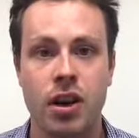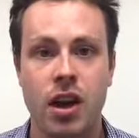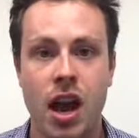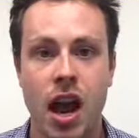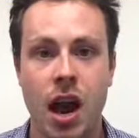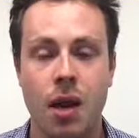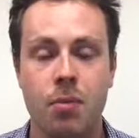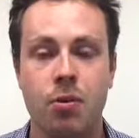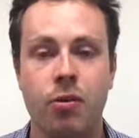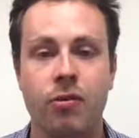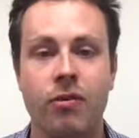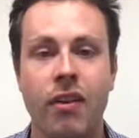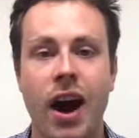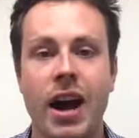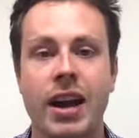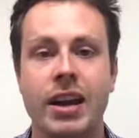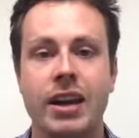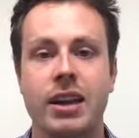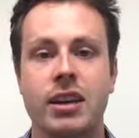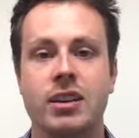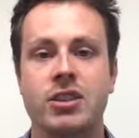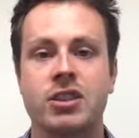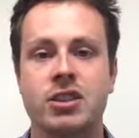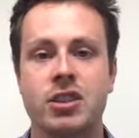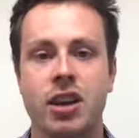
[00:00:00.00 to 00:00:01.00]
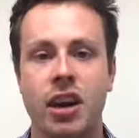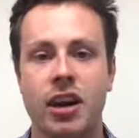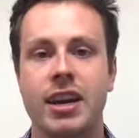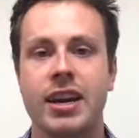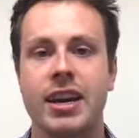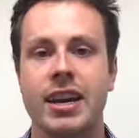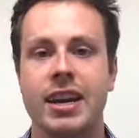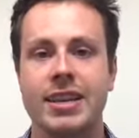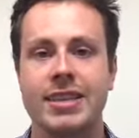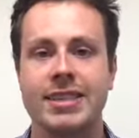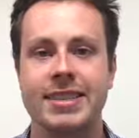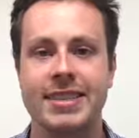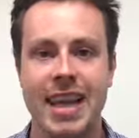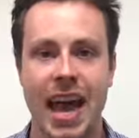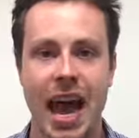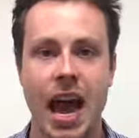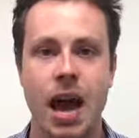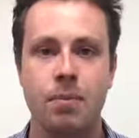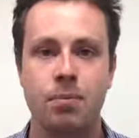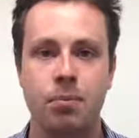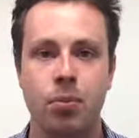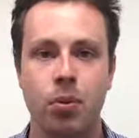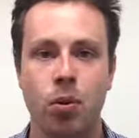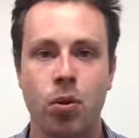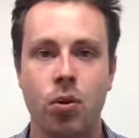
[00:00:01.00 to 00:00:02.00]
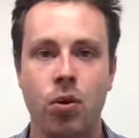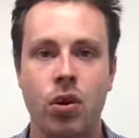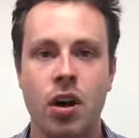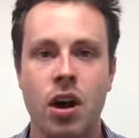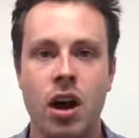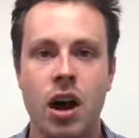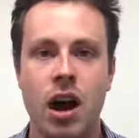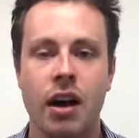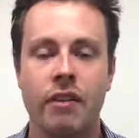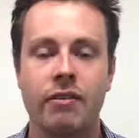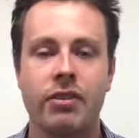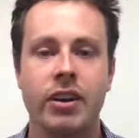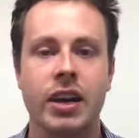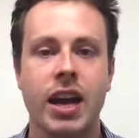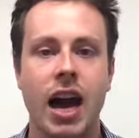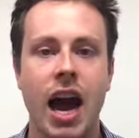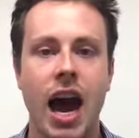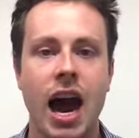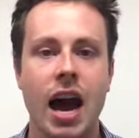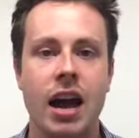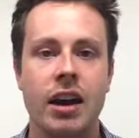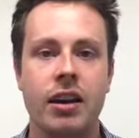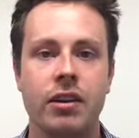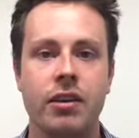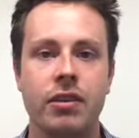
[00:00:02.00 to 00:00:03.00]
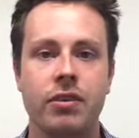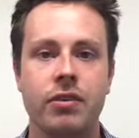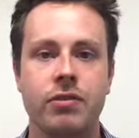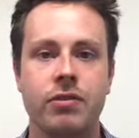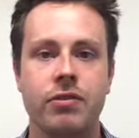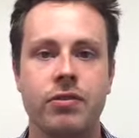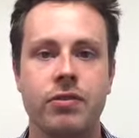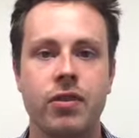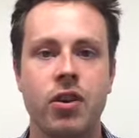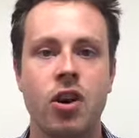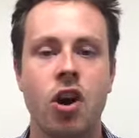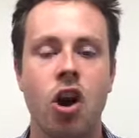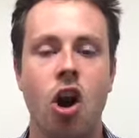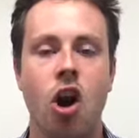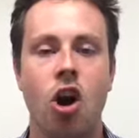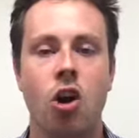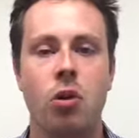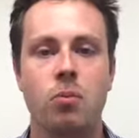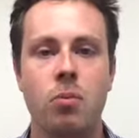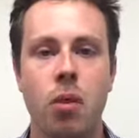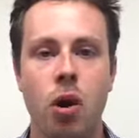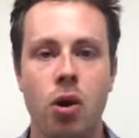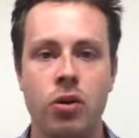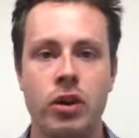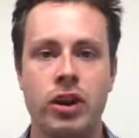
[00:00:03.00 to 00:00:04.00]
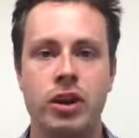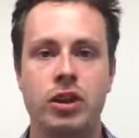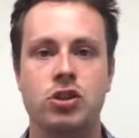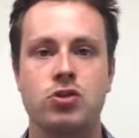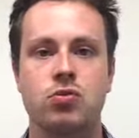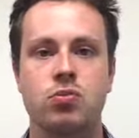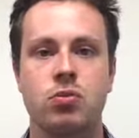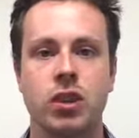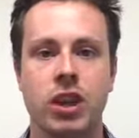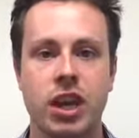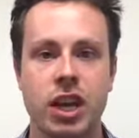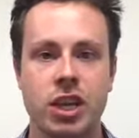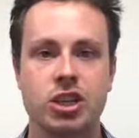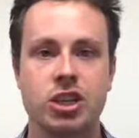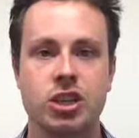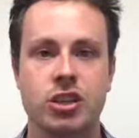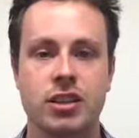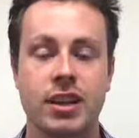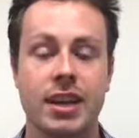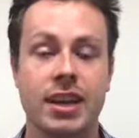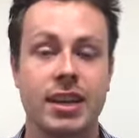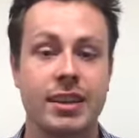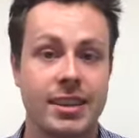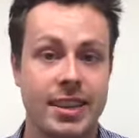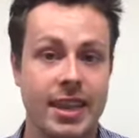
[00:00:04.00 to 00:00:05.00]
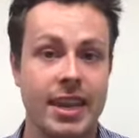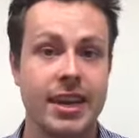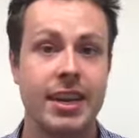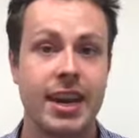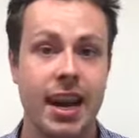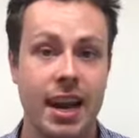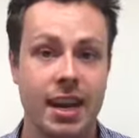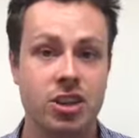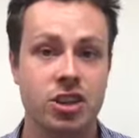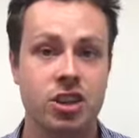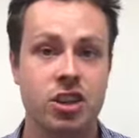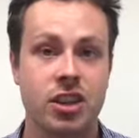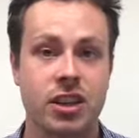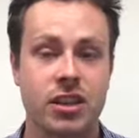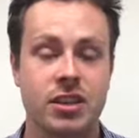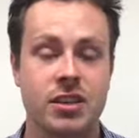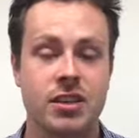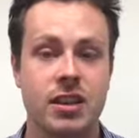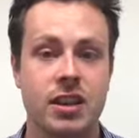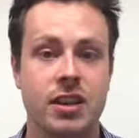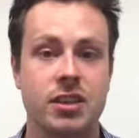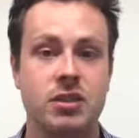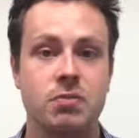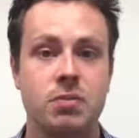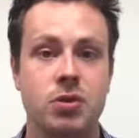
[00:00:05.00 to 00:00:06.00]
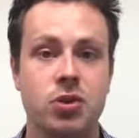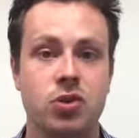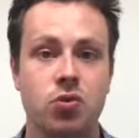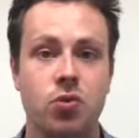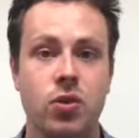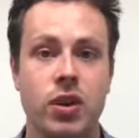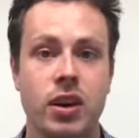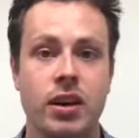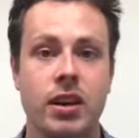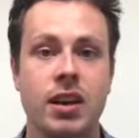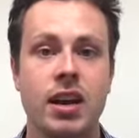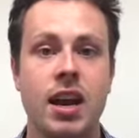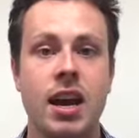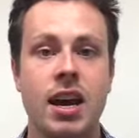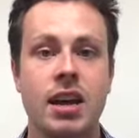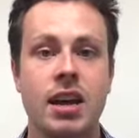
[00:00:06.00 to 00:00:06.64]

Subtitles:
and provided a stunning example of the kind of harmonious relation that did actually exist between